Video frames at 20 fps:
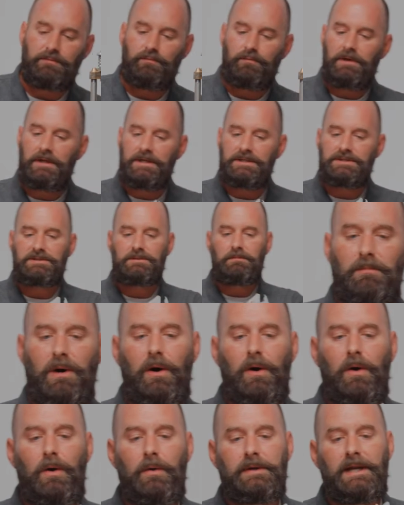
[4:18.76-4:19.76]
a really
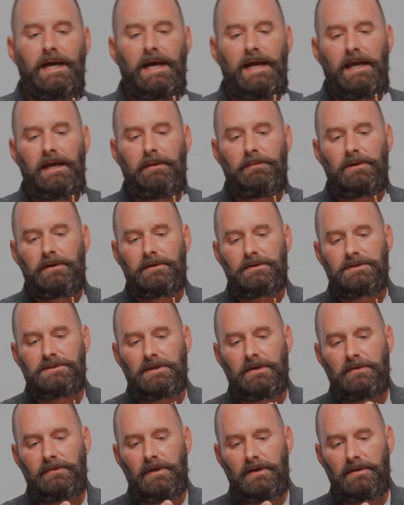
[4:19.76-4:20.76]
small diameter,
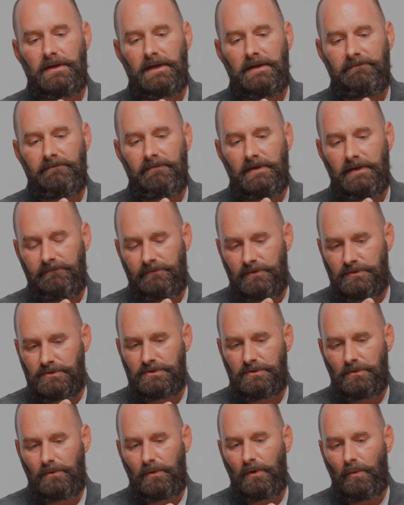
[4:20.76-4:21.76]
so if you
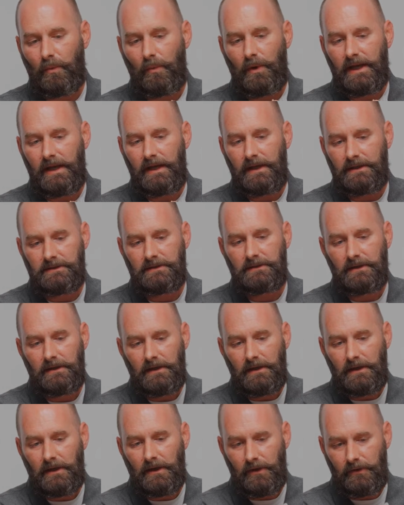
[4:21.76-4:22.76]
store it wet
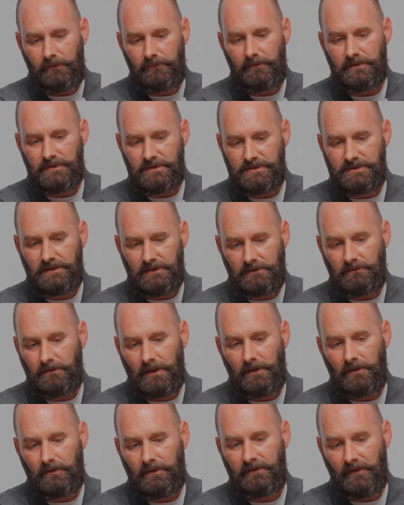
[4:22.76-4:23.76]
over the,
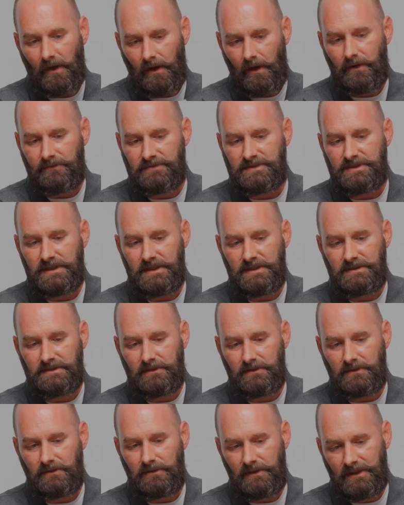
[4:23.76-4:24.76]
in the off
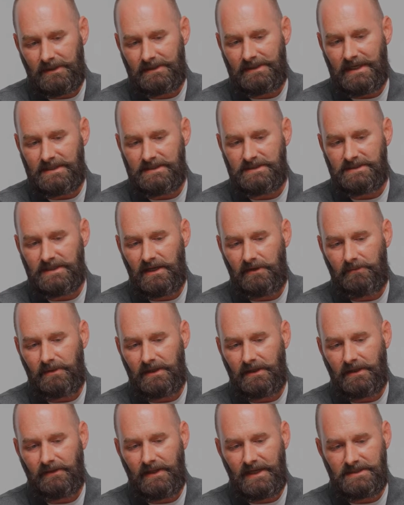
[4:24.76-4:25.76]
season, you get that
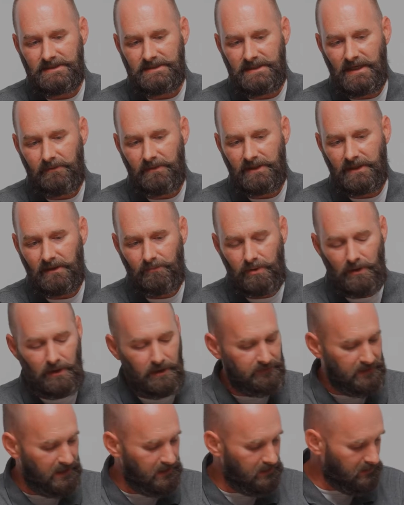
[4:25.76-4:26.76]
sediment, and that sediment can
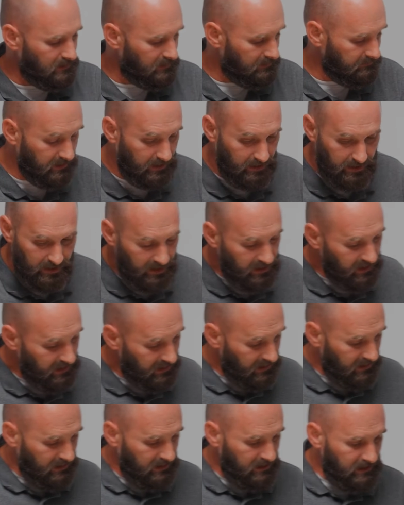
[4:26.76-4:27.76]
plug that up.
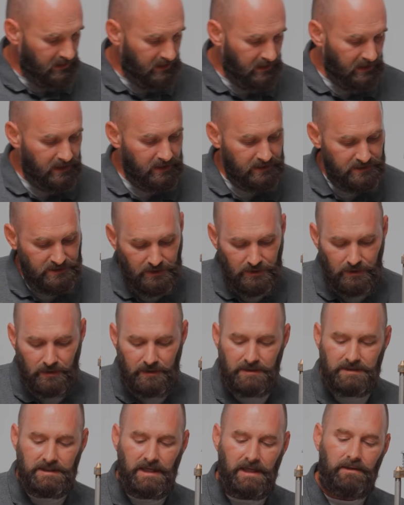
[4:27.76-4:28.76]
So you
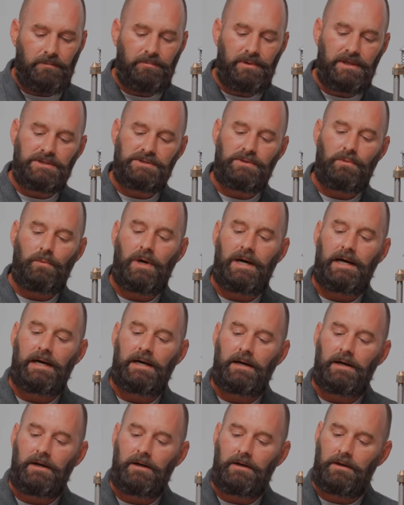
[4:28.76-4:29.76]
can take a piece of
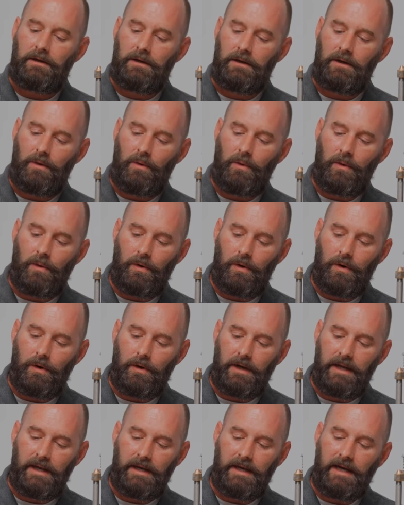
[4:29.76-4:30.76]
wire or
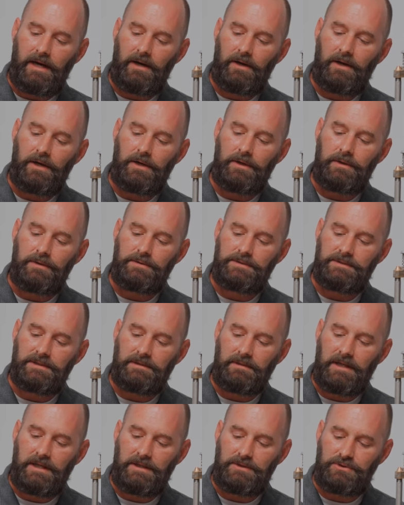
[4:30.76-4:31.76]
an air hose
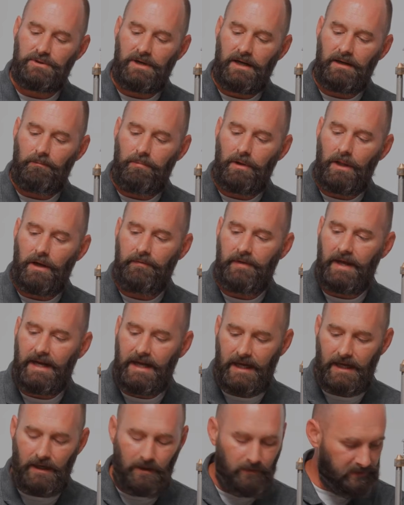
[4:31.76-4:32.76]
and try to blow that
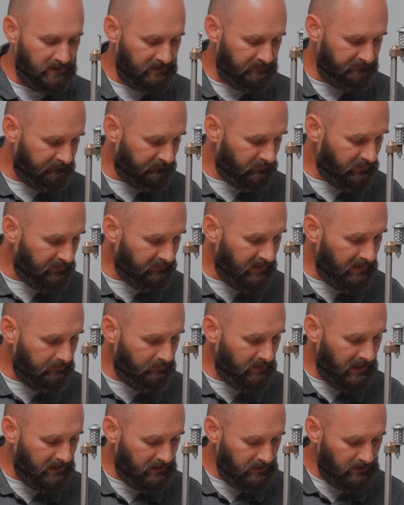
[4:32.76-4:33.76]
out and free that
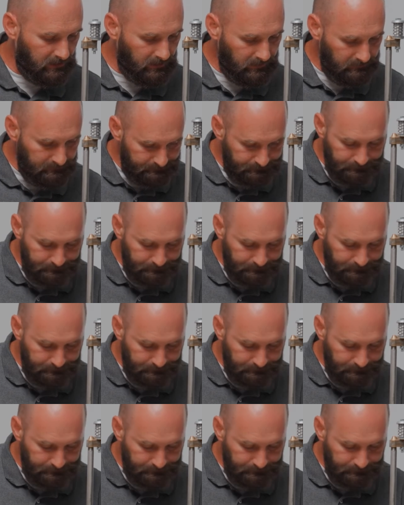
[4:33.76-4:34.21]
back up.